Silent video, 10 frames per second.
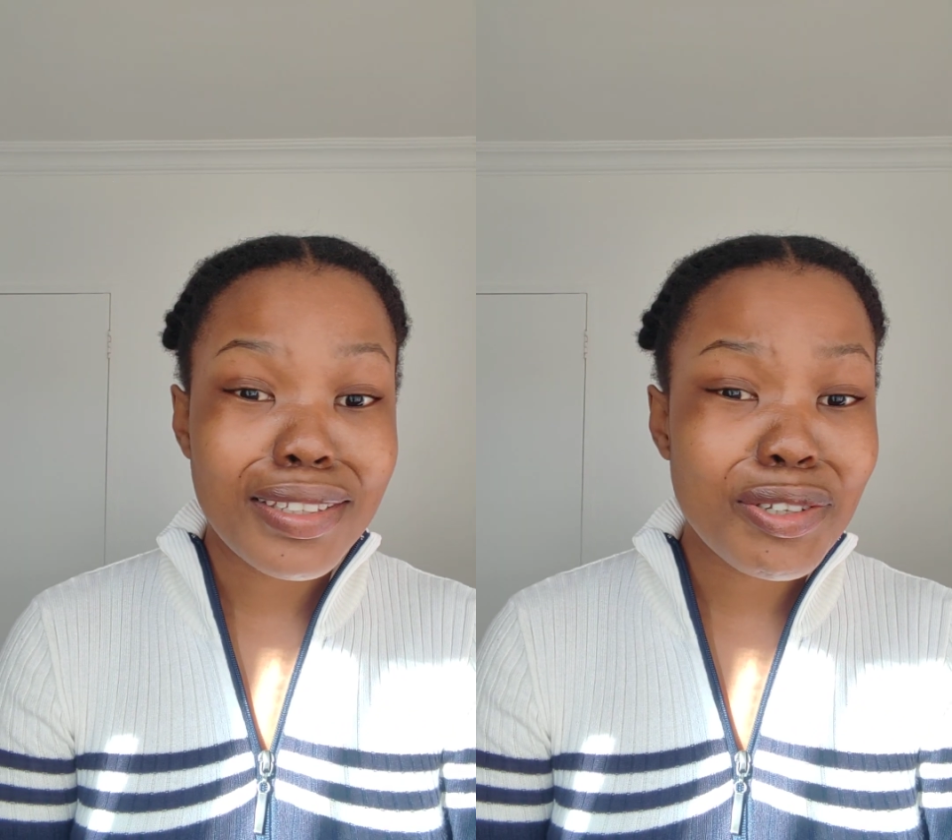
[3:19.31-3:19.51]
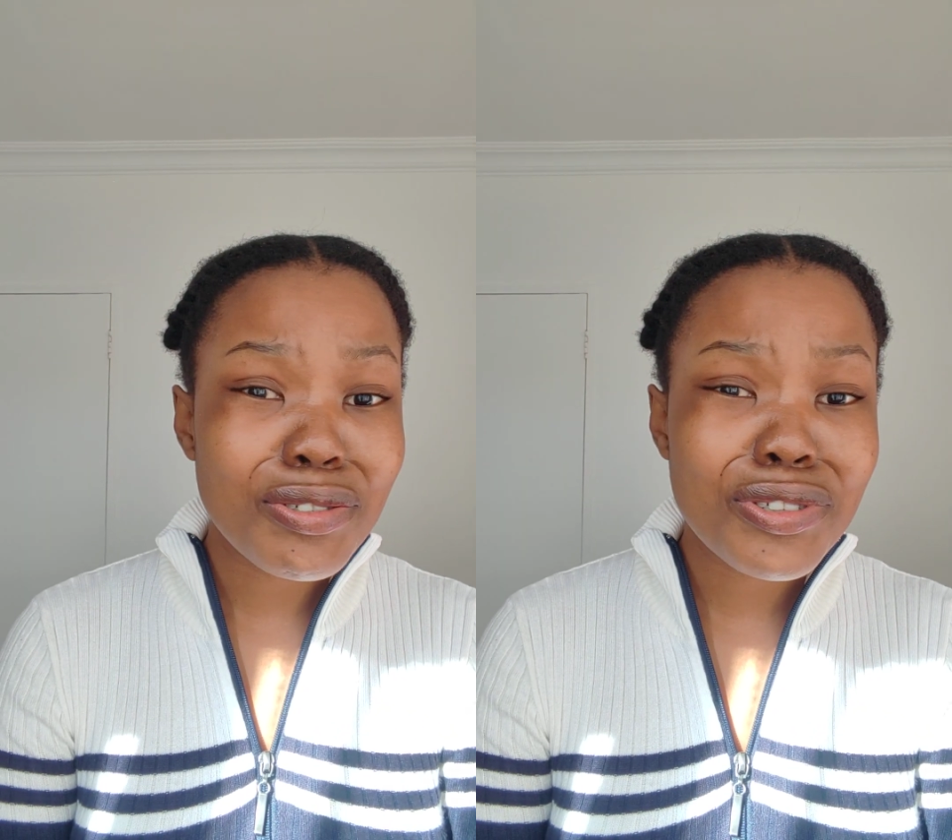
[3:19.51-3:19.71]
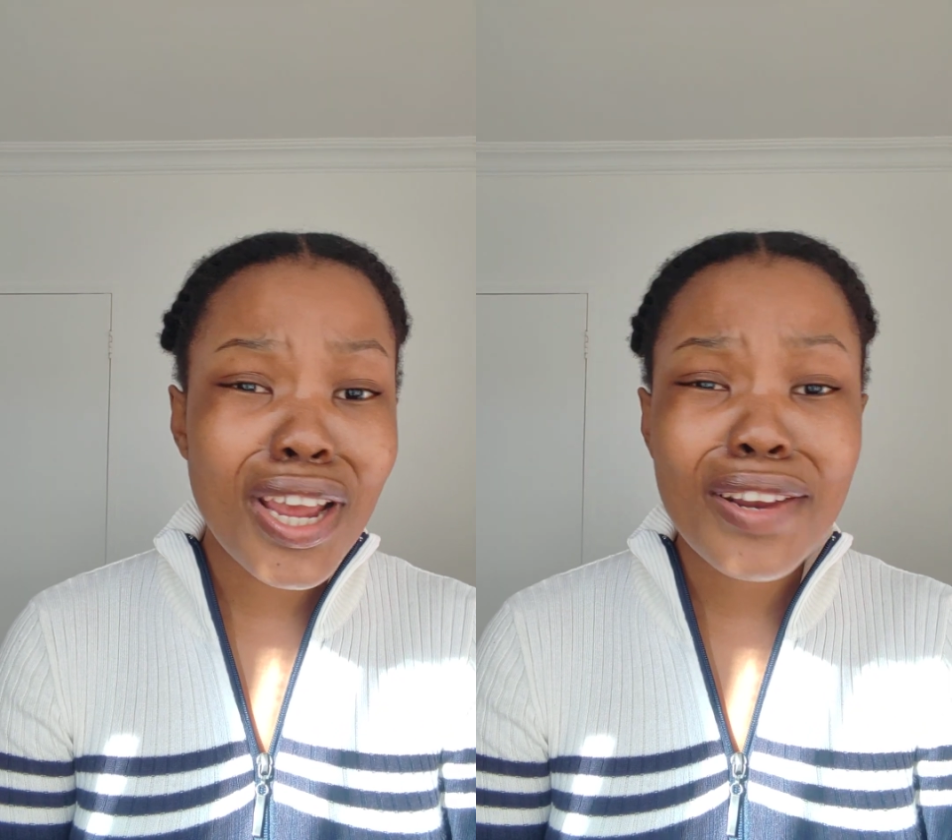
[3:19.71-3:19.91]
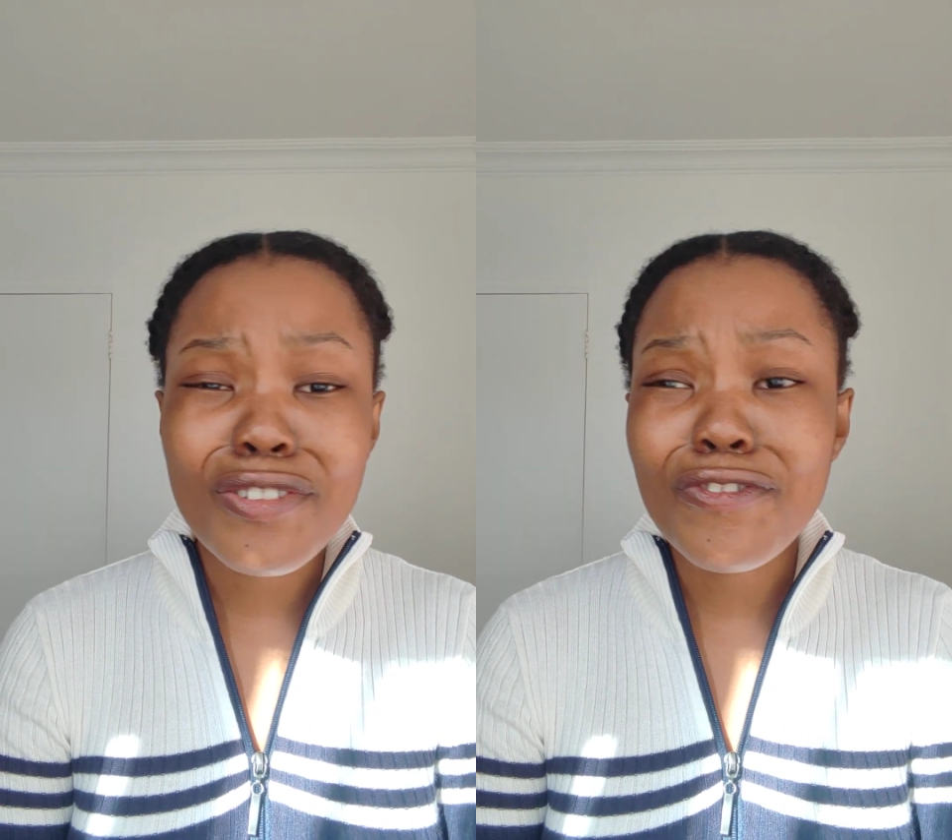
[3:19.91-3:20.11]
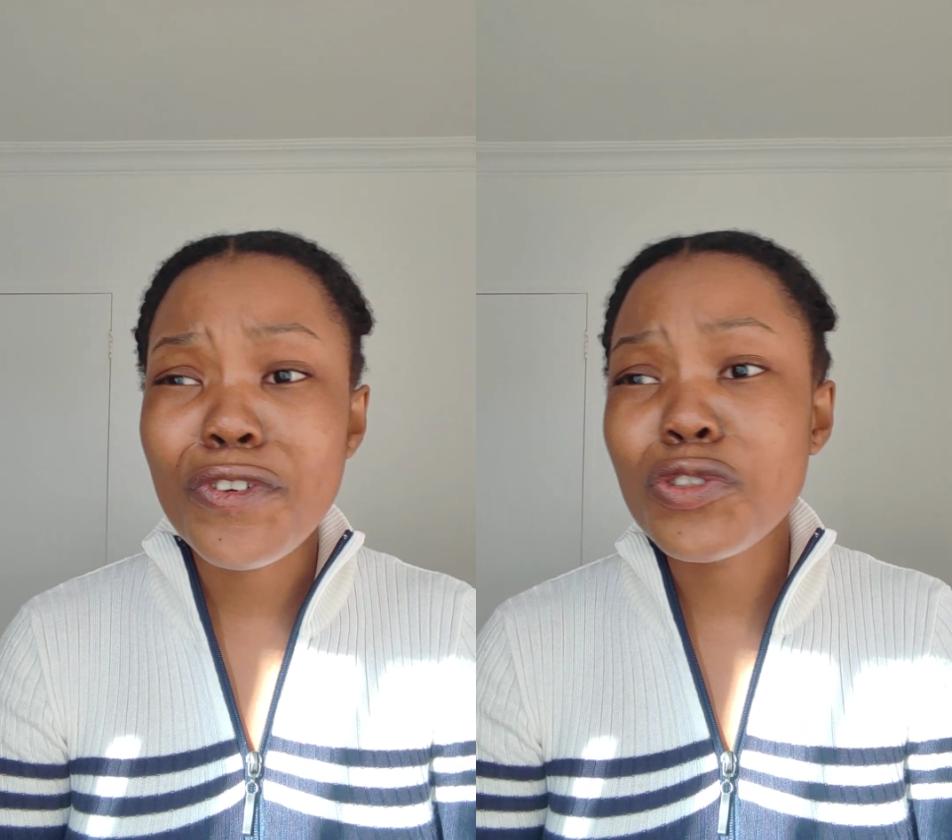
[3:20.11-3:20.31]
Don't try
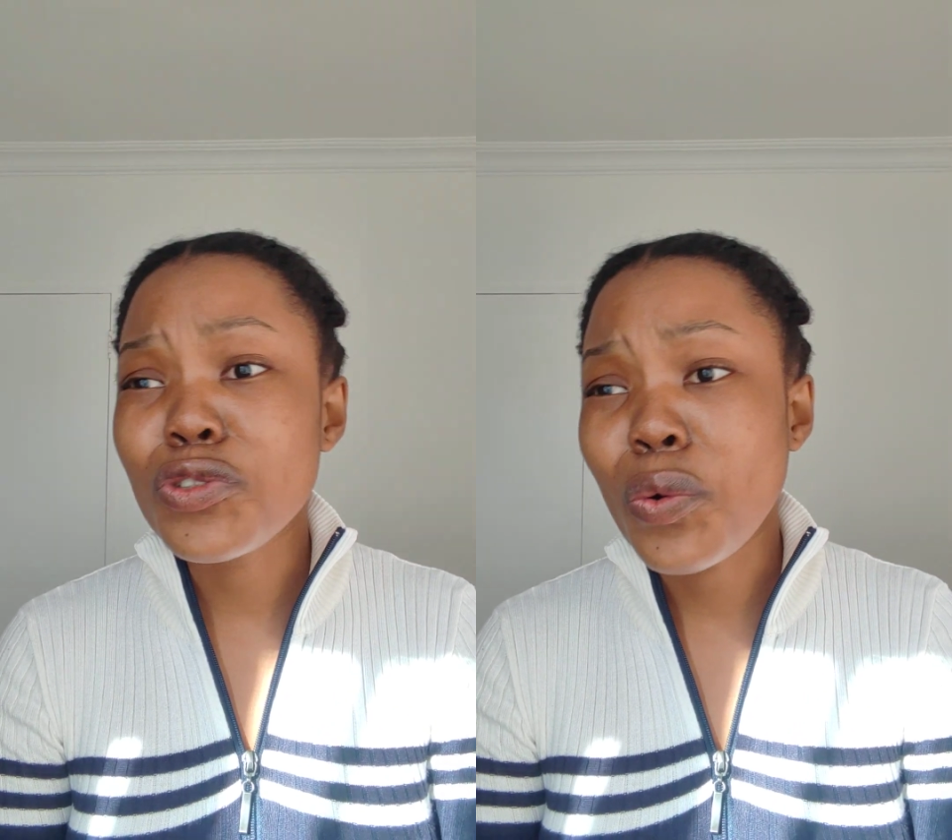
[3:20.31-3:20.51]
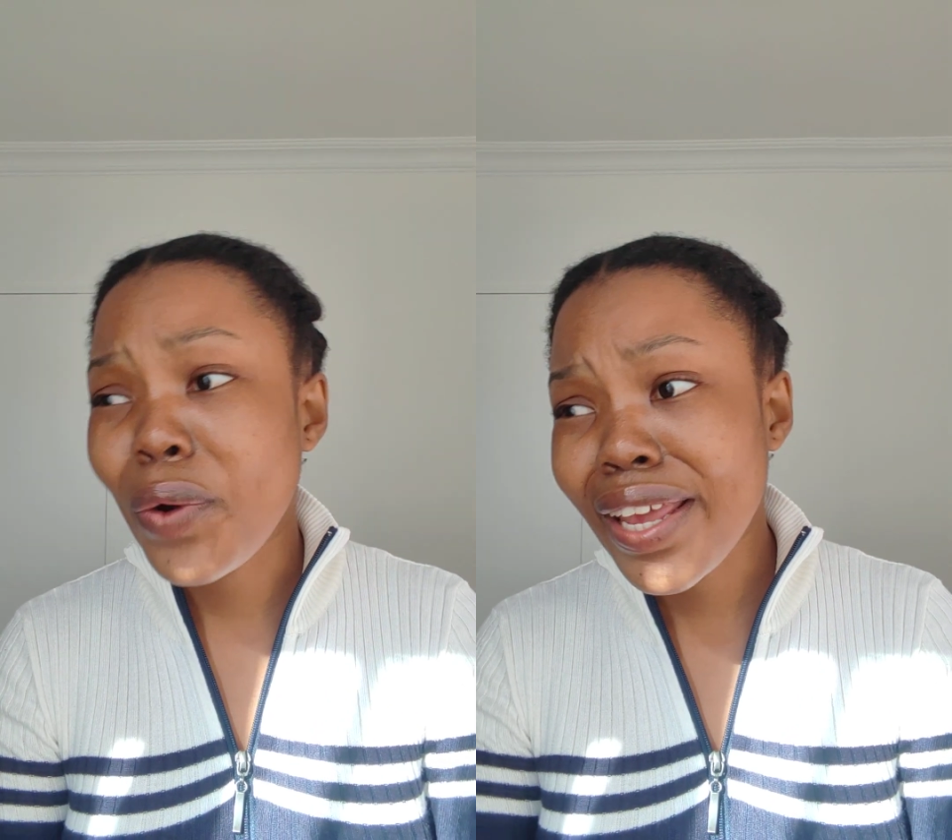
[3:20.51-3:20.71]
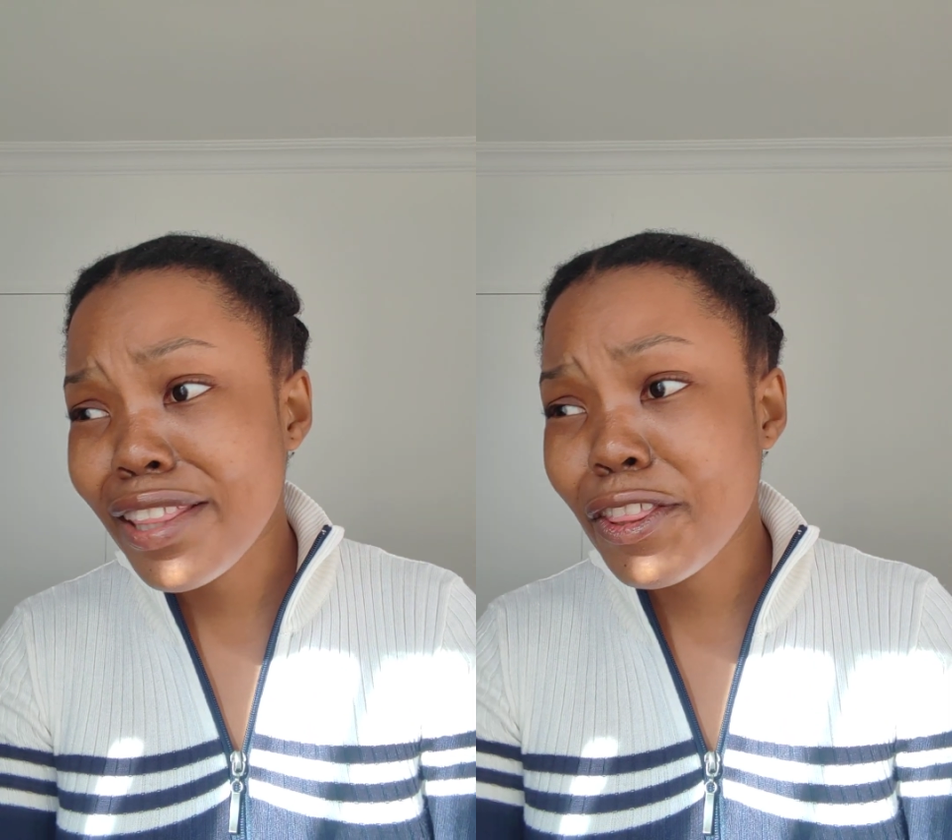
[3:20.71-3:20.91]
to force your way